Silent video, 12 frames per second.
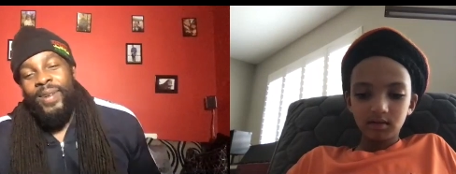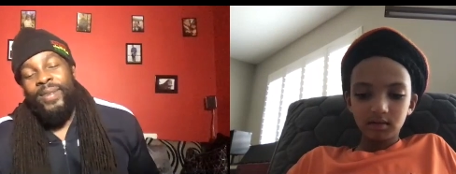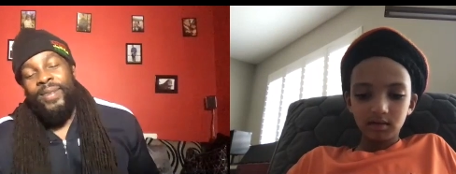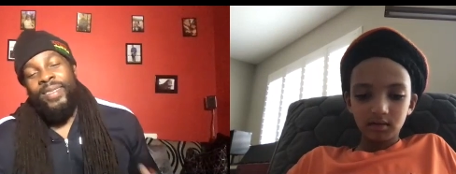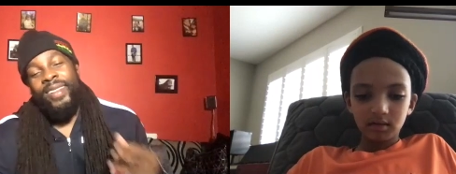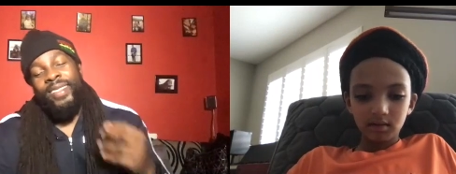Speaker 1: Oh,
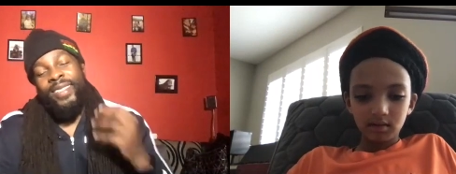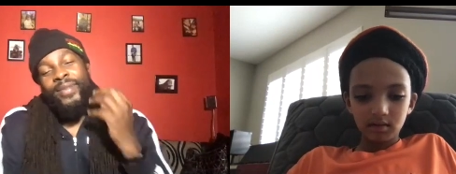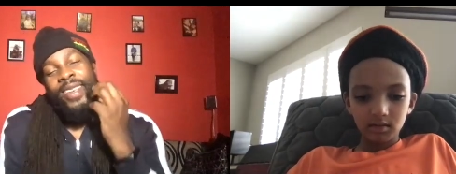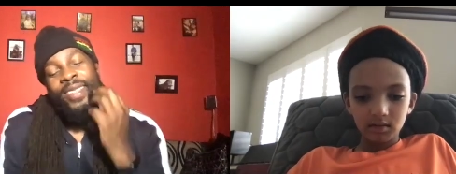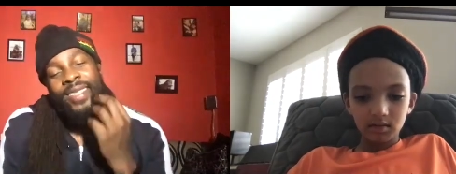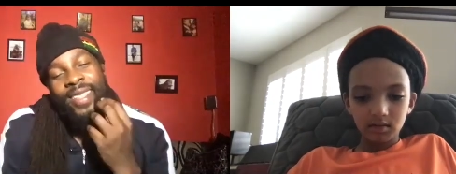that's
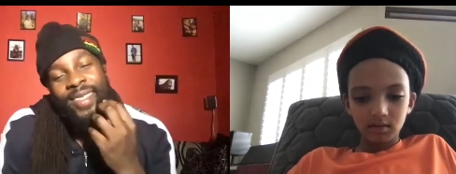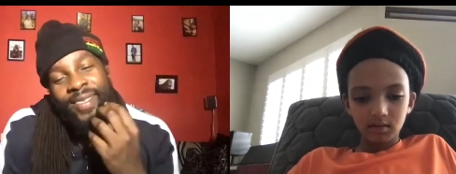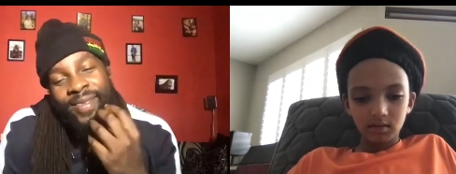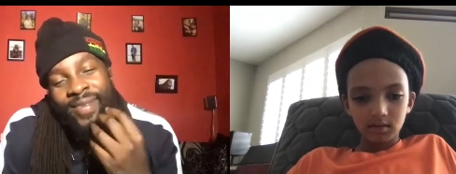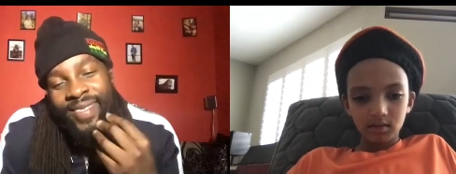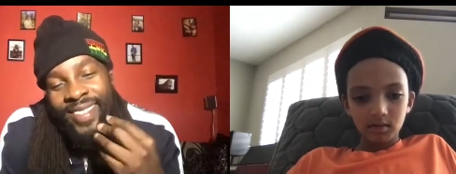amazing.
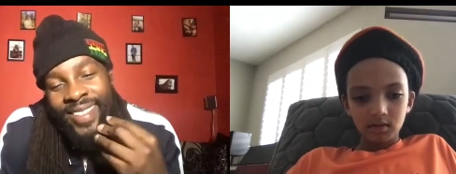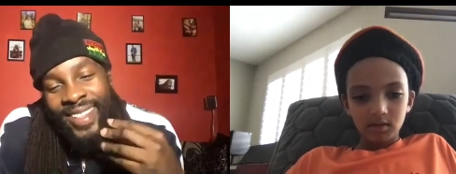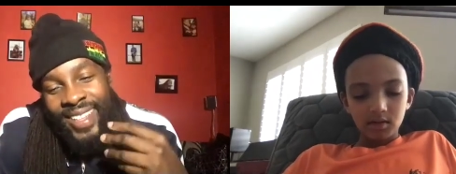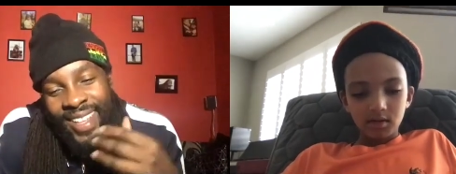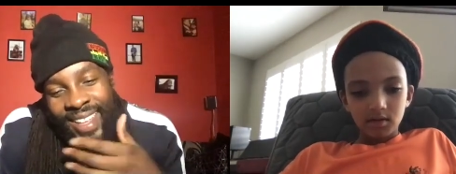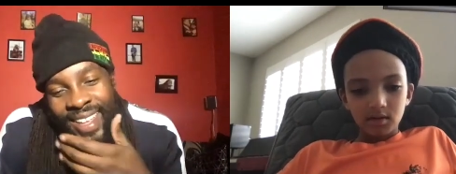
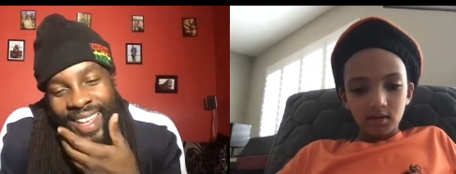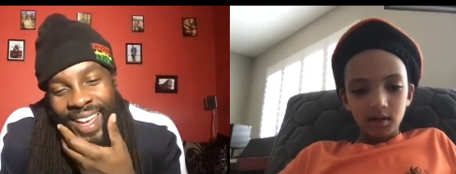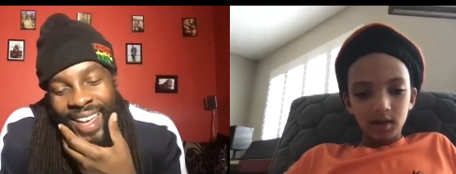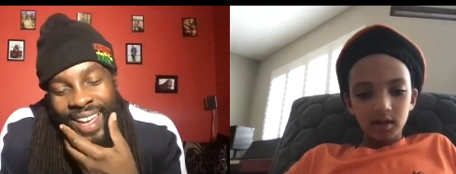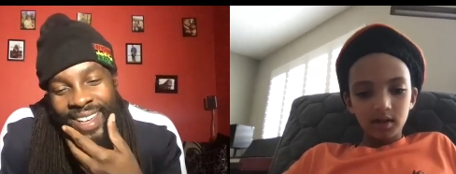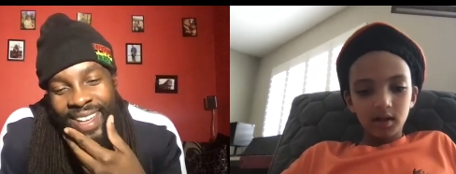
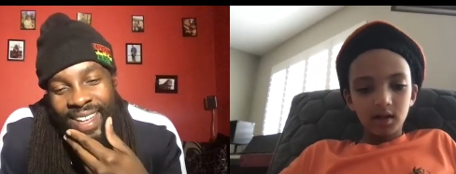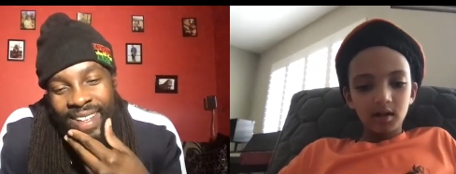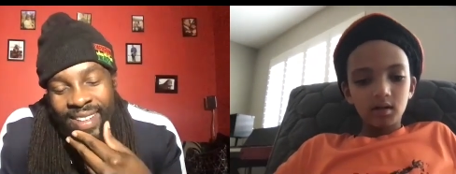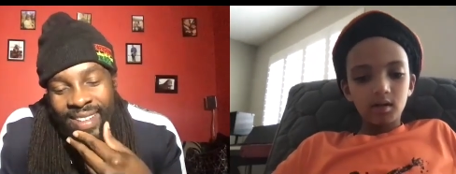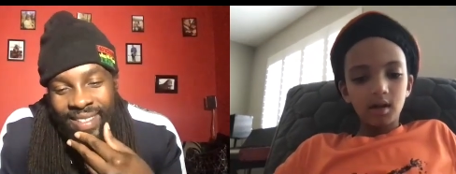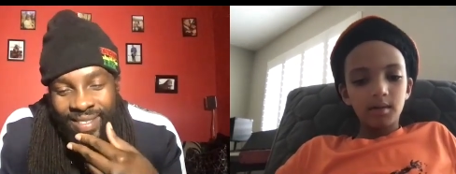
Speaker 2: And, uh, uh,
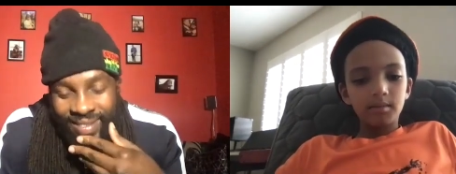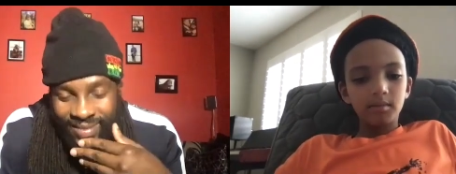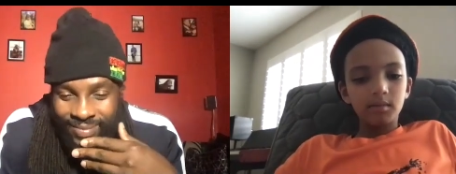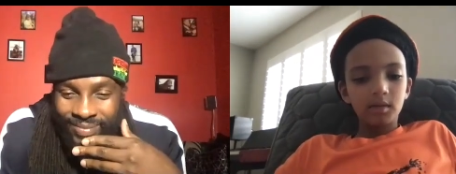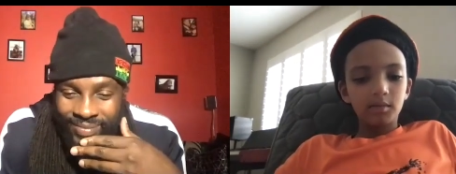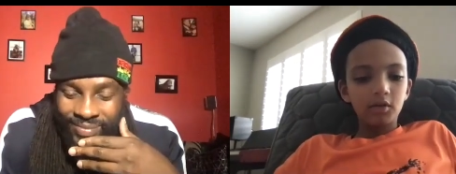I'm
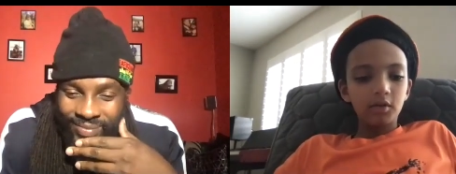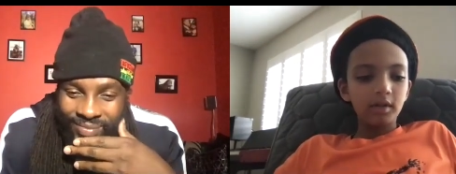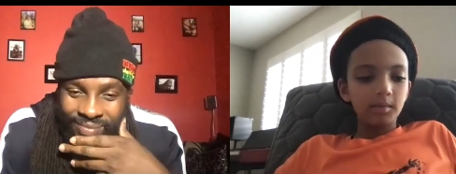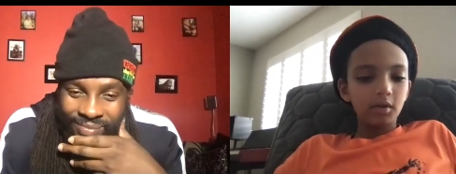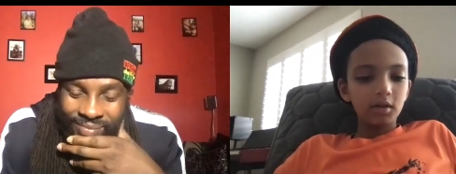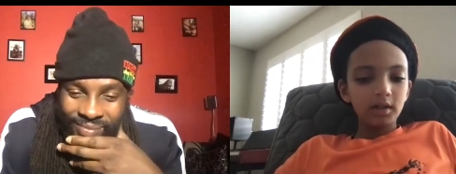I'm going to
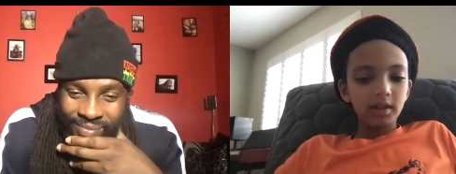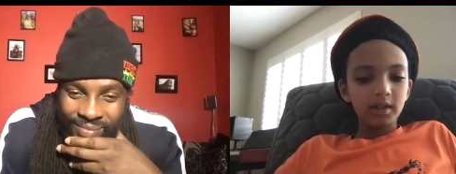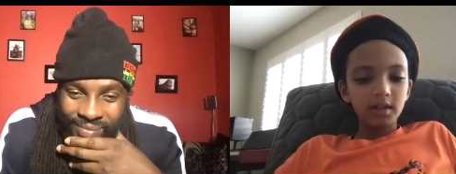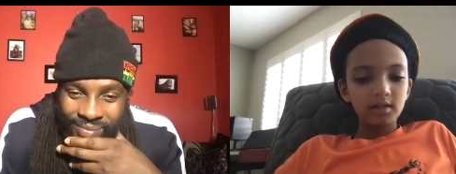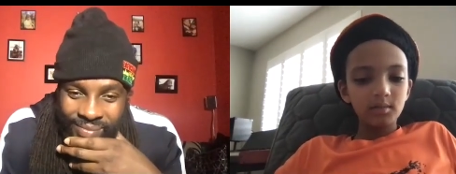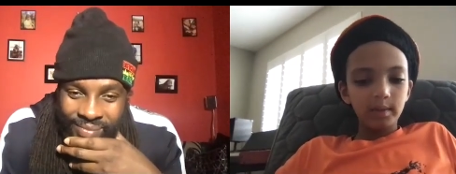Berkeley
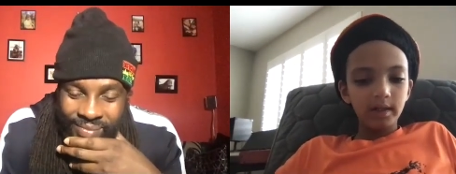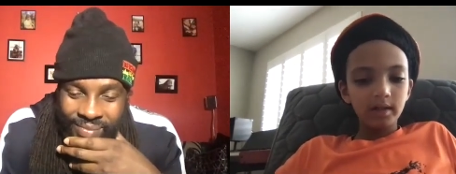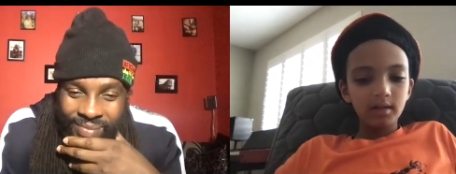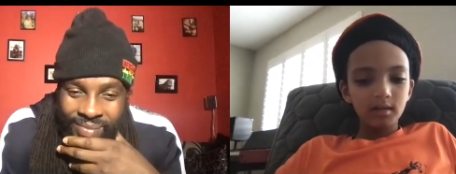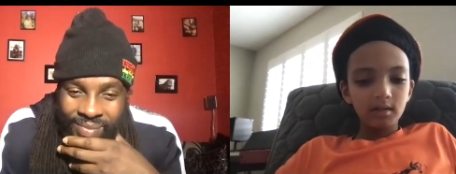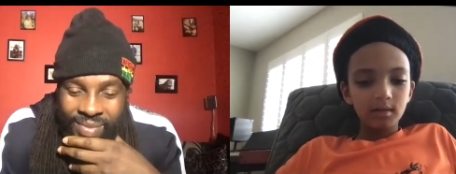next
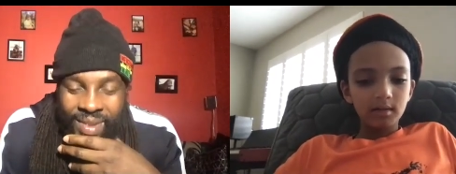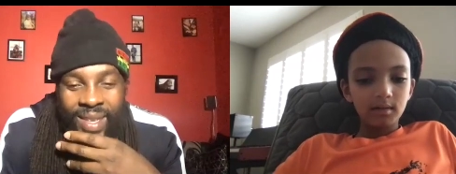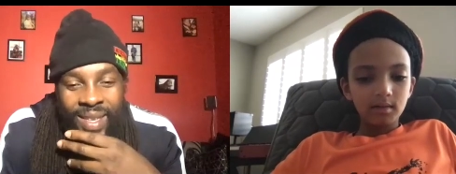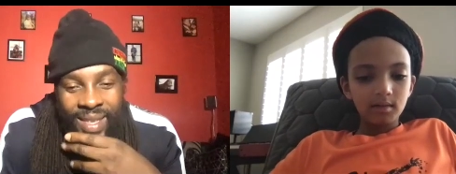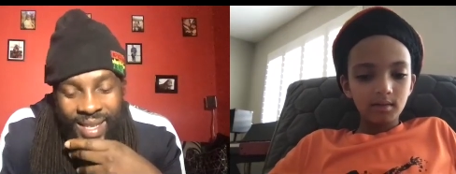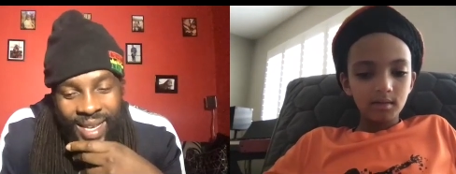week.
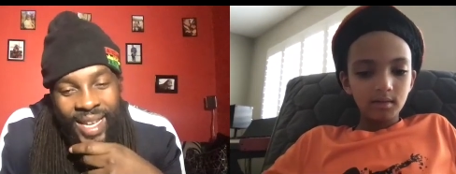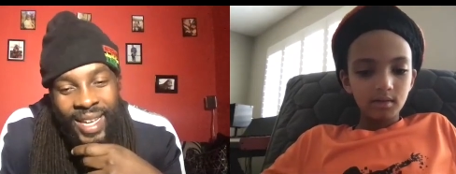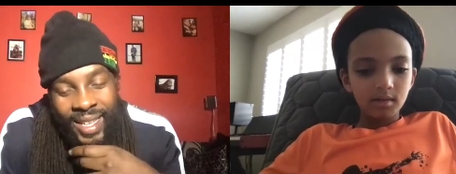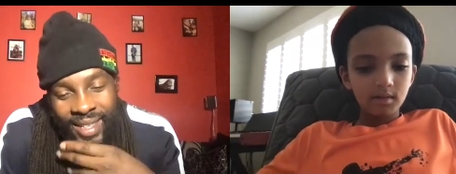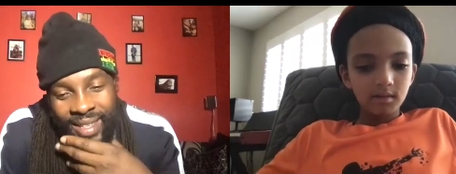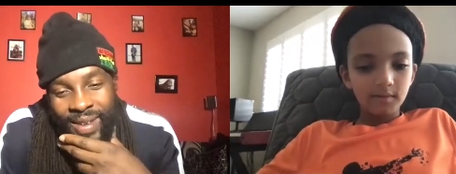
Speaker 1: Yeah.
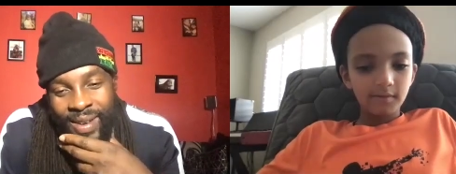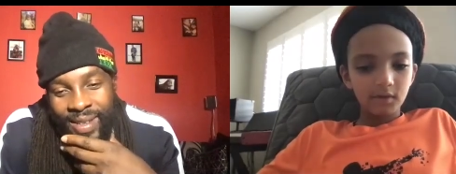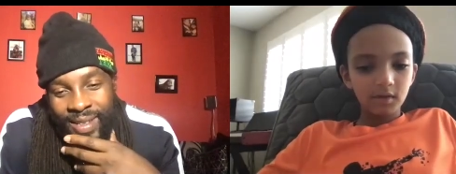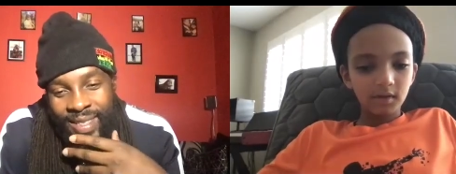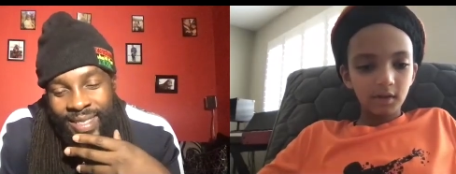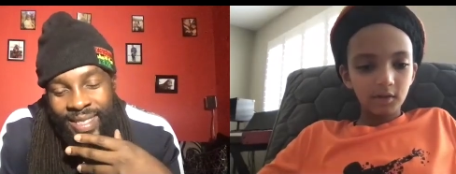
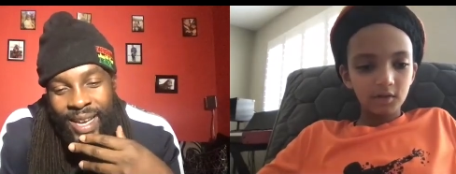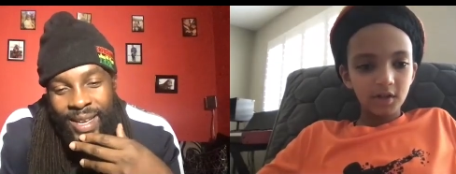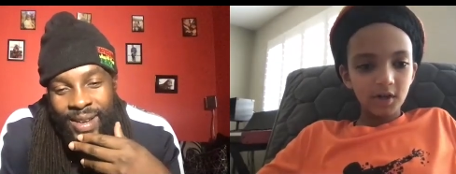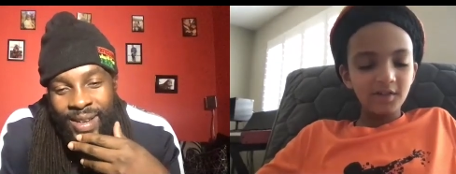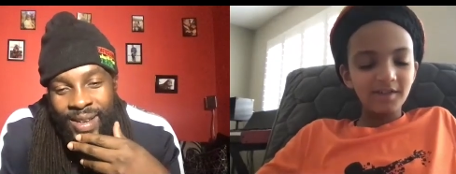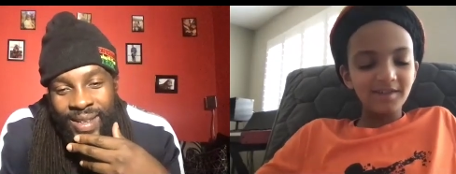Another is that,
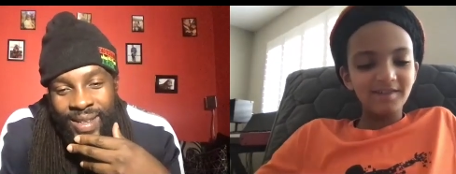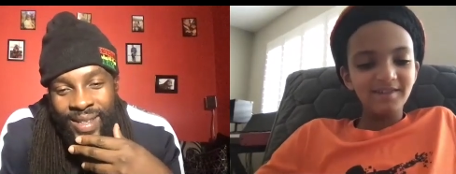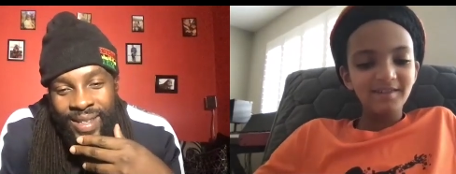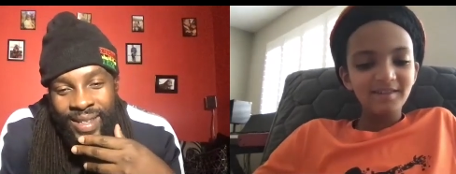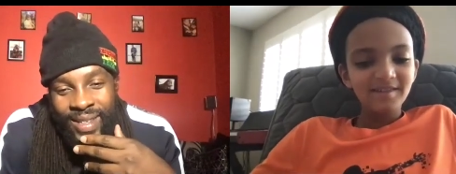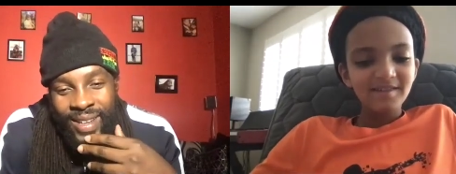show.
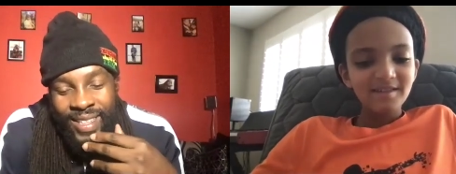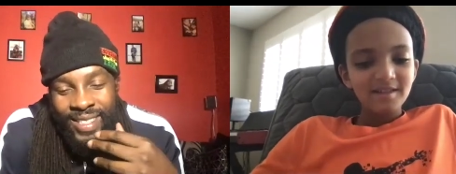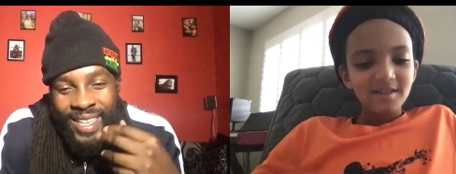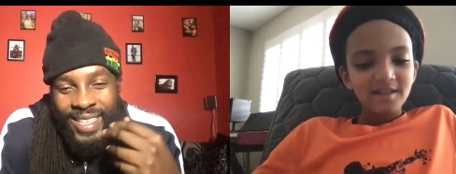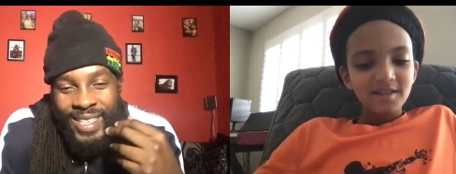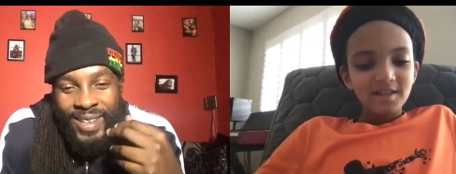Is
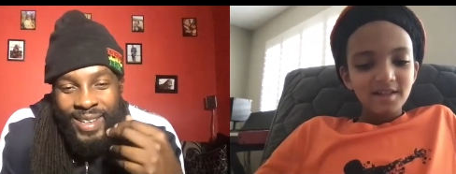that you're